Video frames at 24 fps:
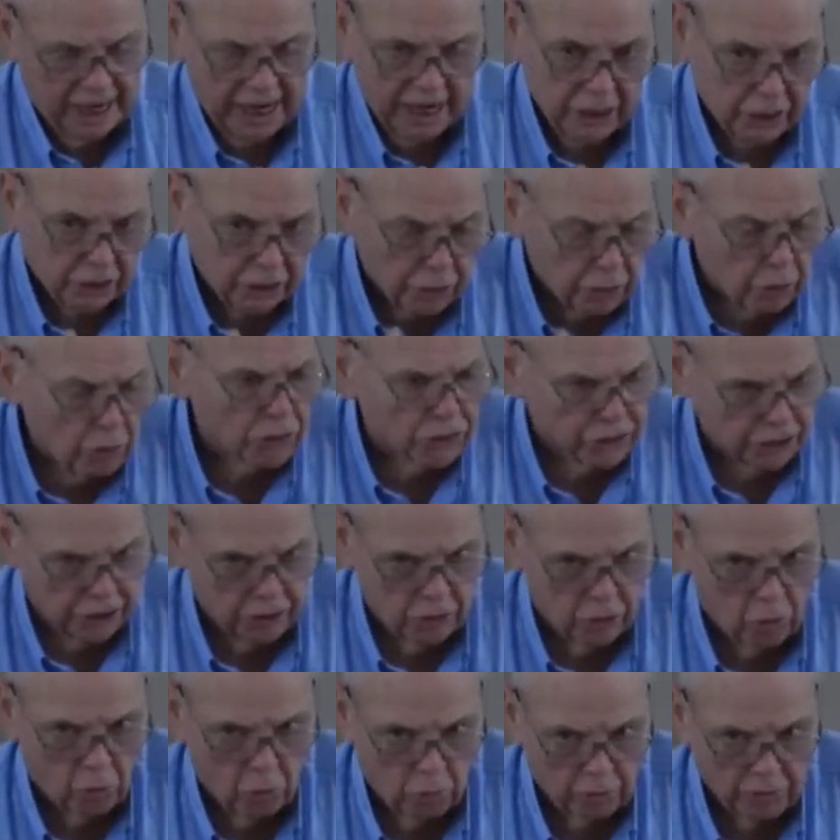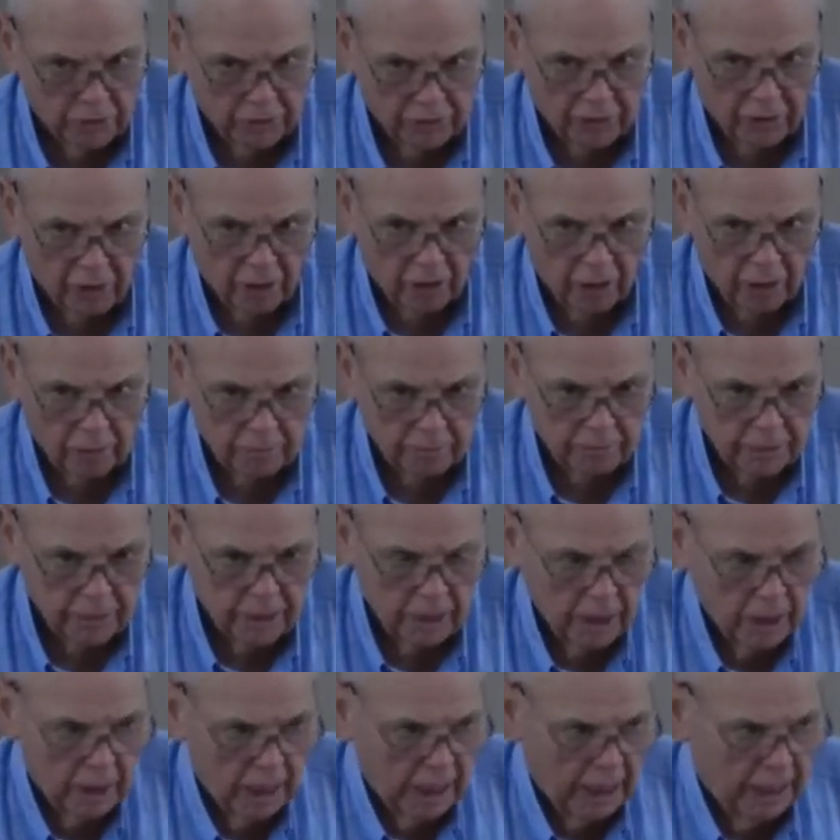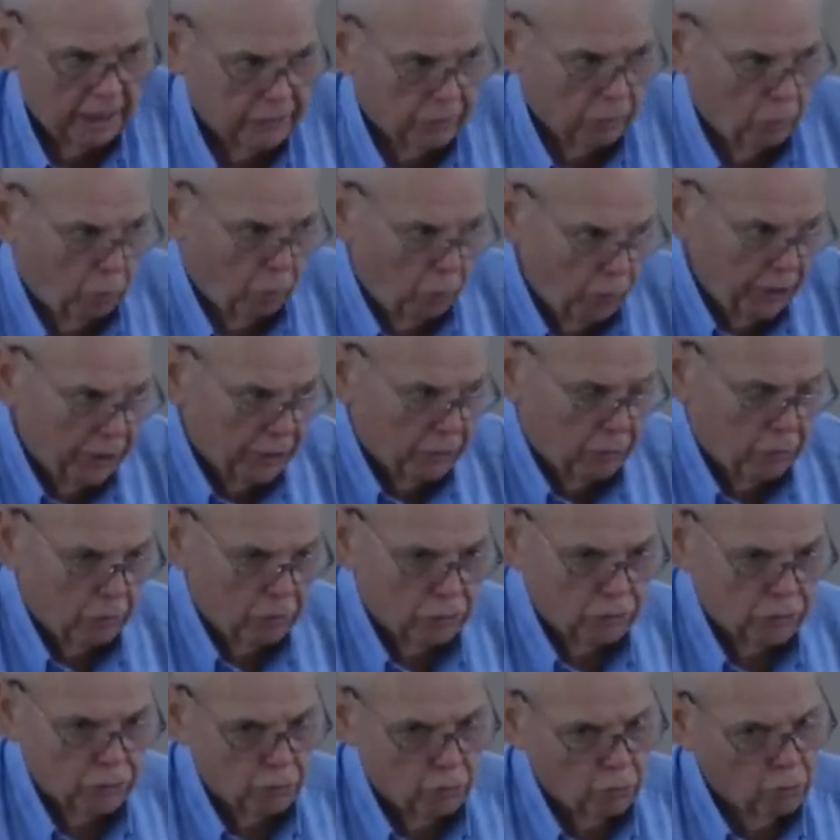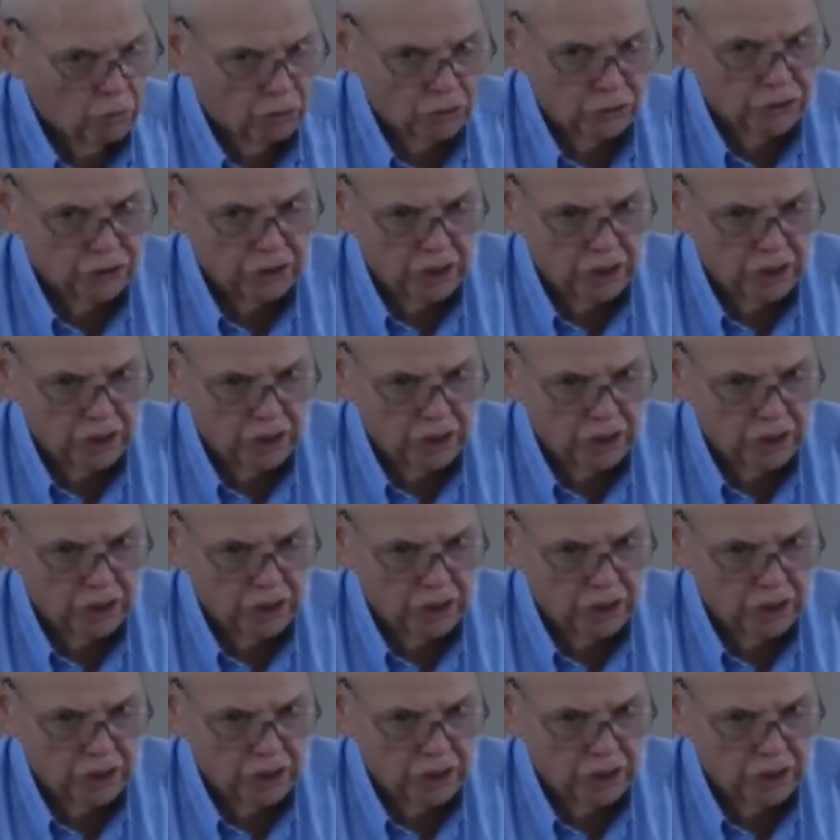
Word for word: had a nursing home in there, and the widows was